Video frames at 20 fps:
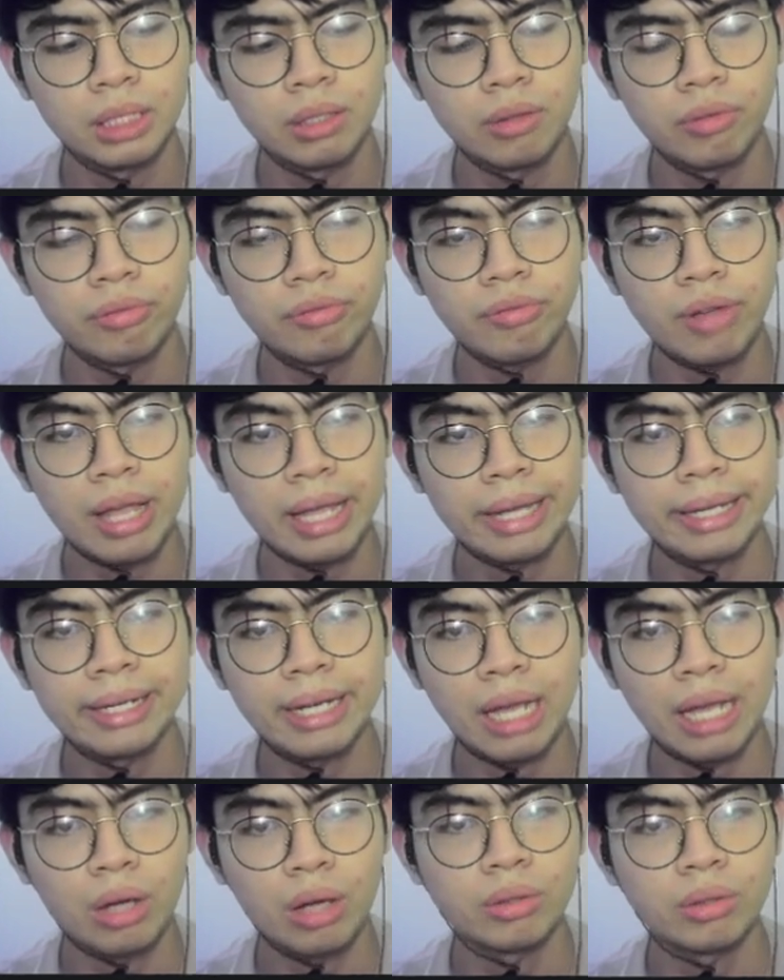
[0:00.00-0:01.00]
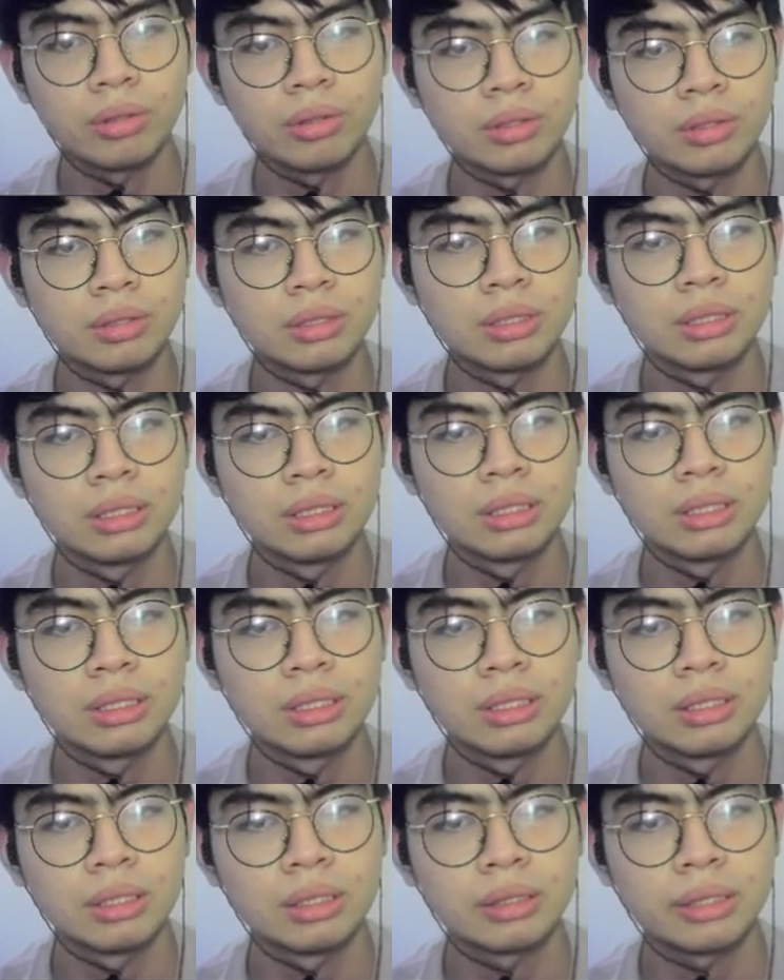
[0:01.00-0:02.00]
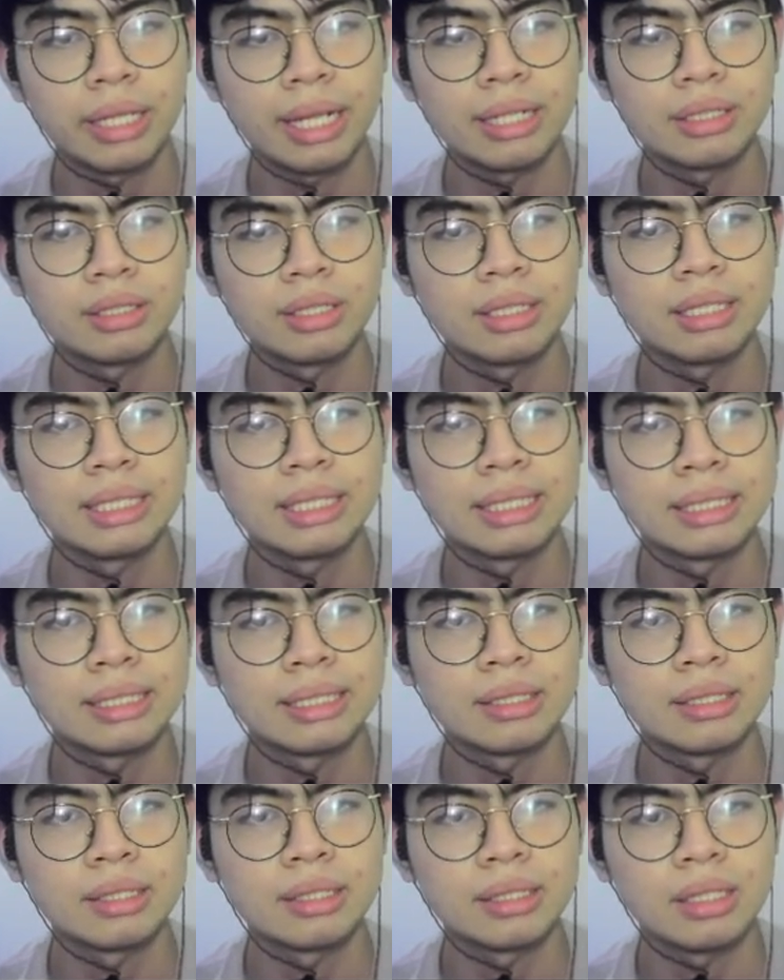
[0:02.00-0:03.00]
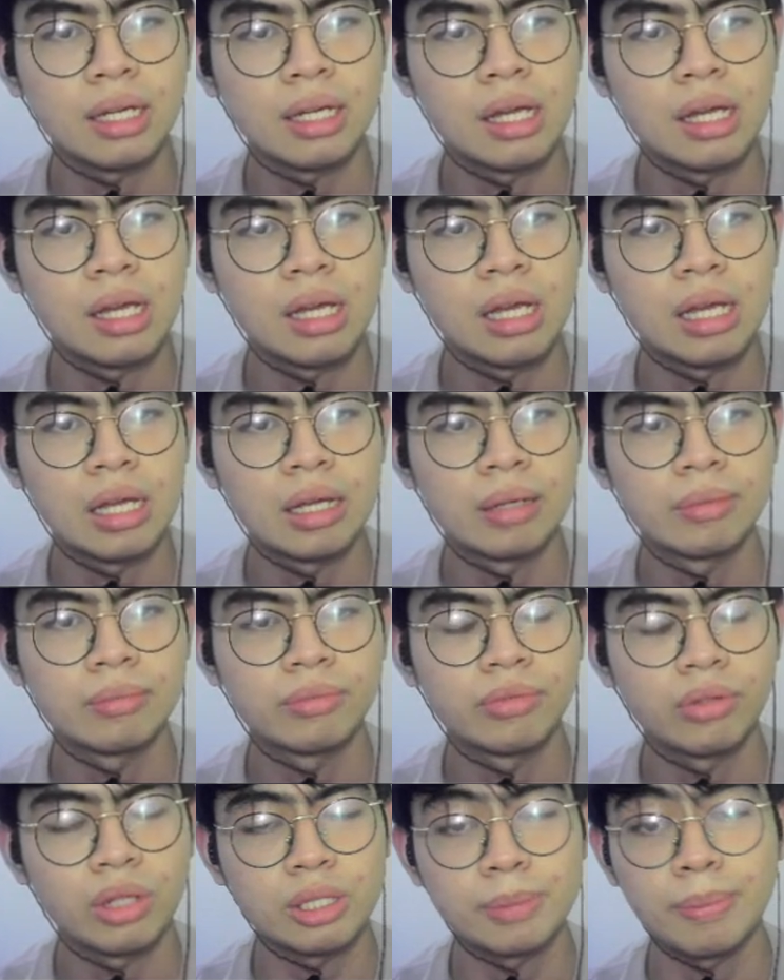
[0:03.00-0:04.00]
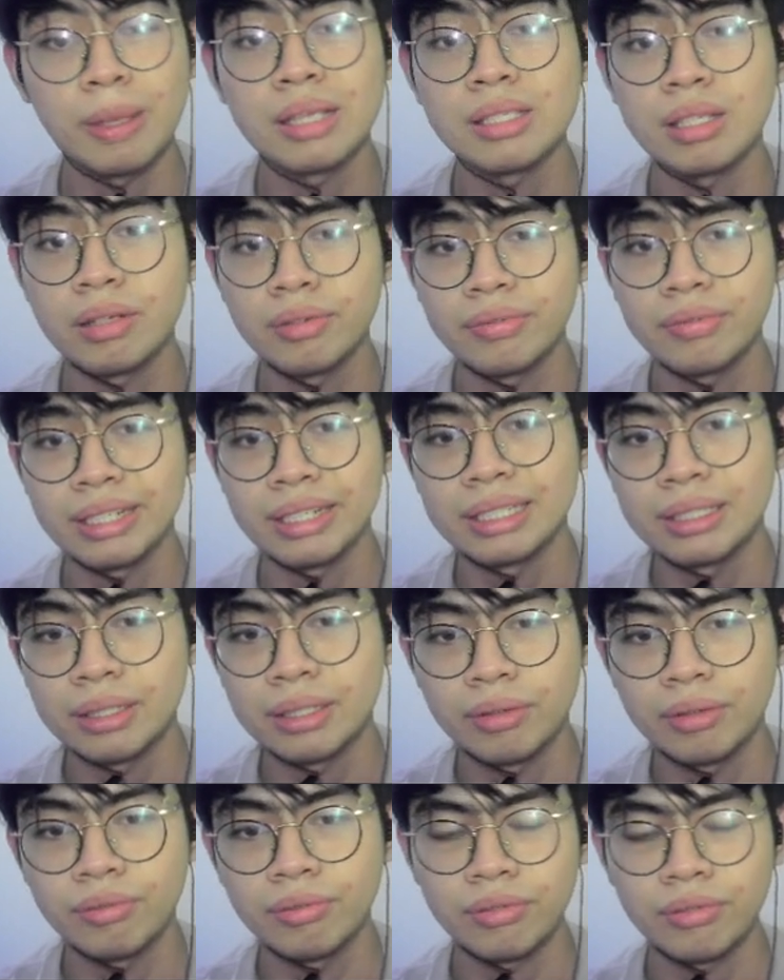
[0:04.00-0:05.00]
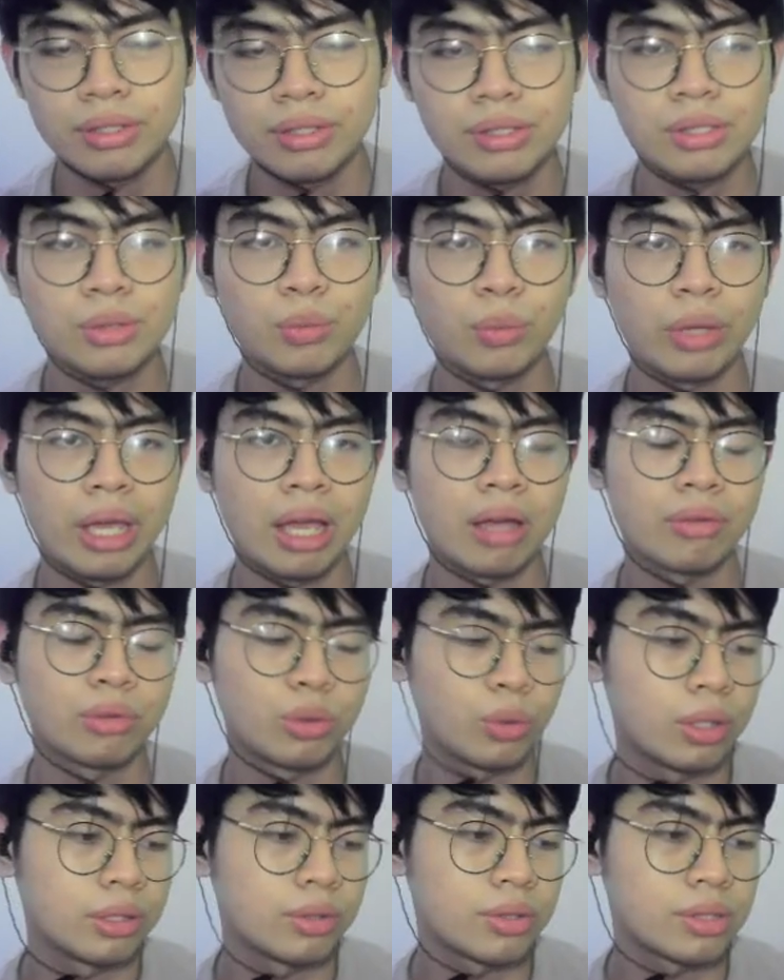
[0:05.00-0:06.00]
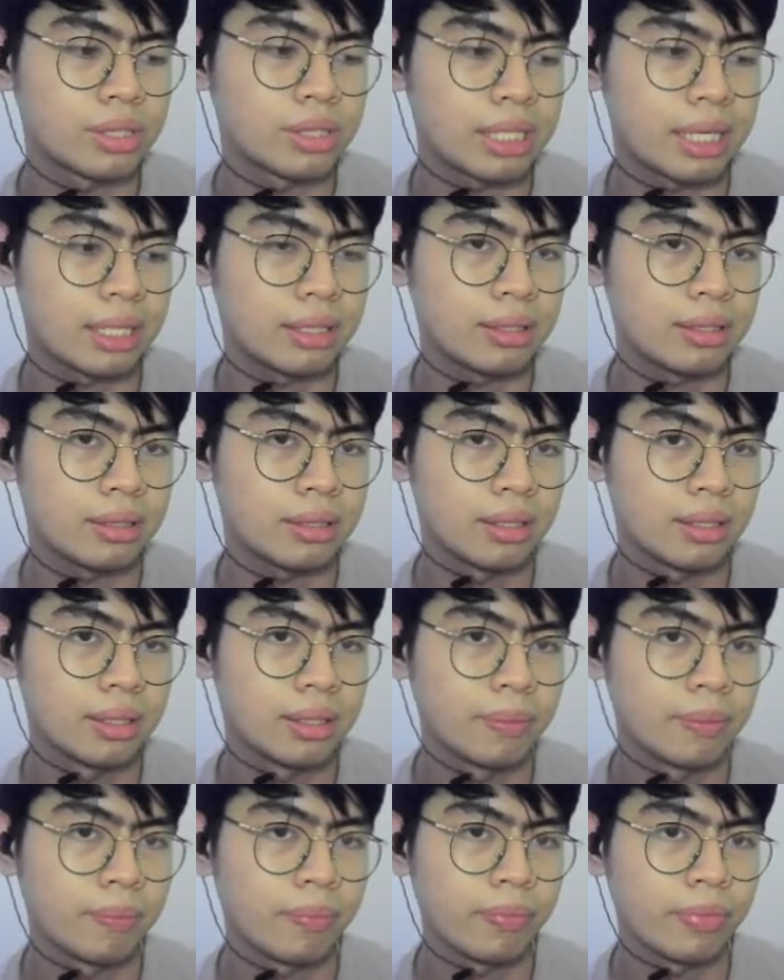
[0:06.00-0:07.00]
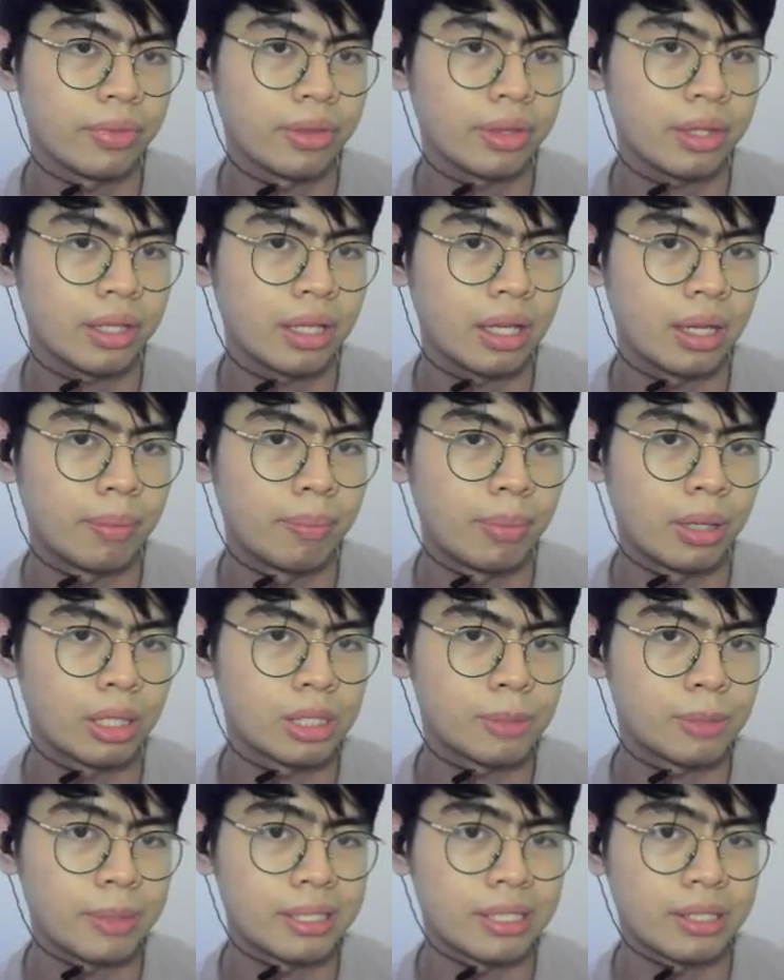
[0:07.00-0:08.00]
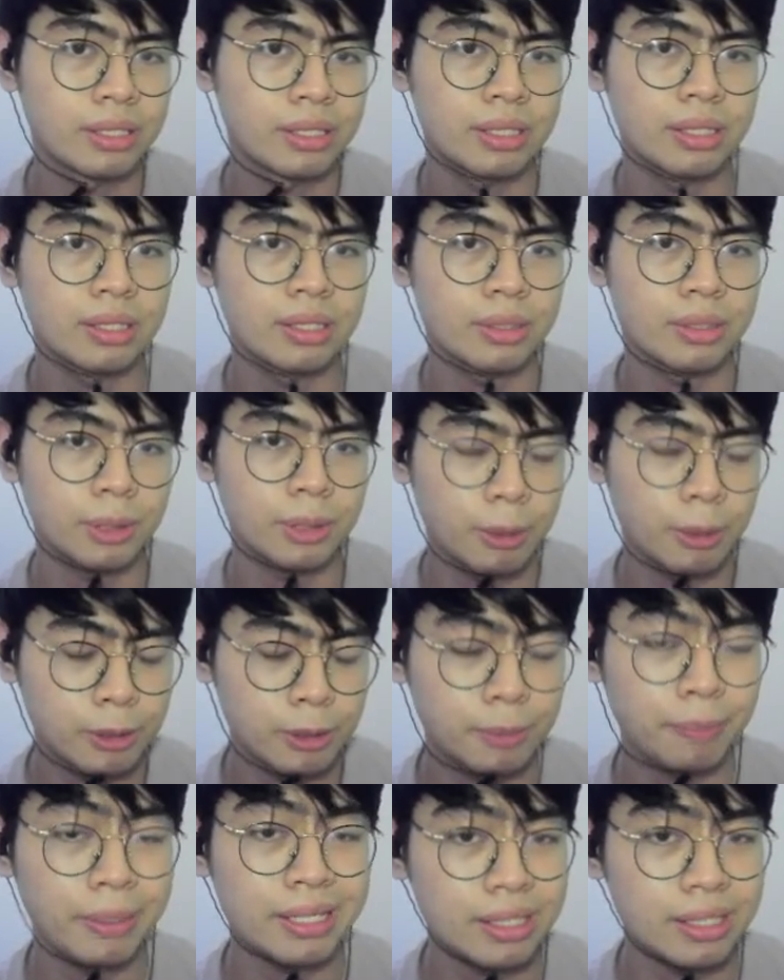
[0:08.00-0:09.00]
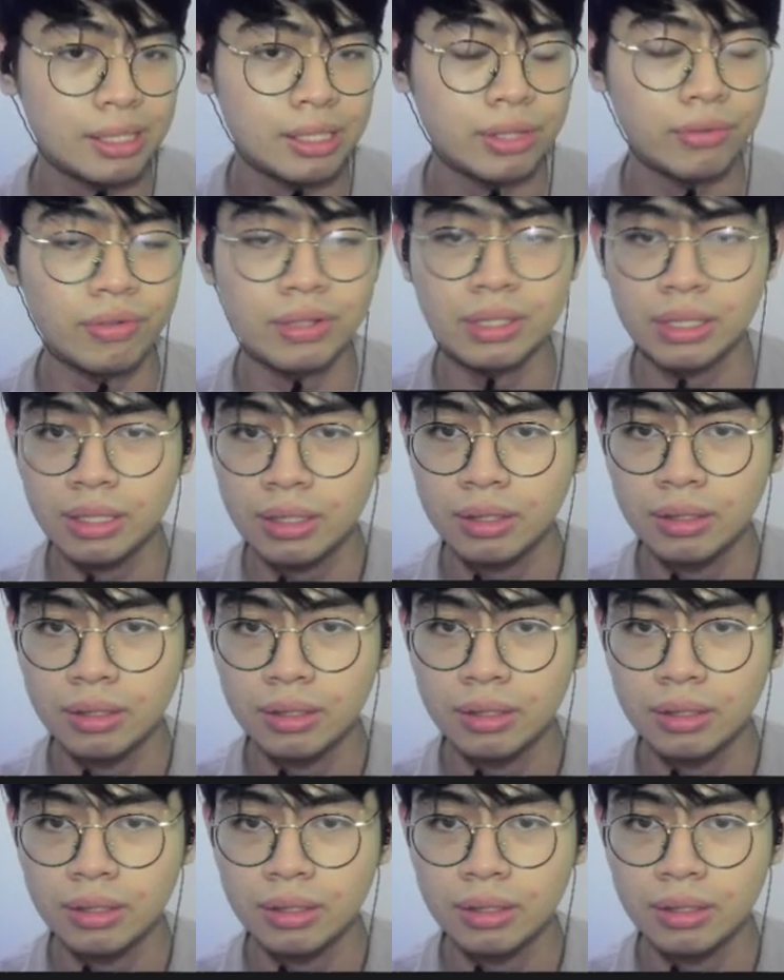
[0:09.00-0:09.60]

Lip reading: find how to calculate false positive rate, first we have to understand about specificity,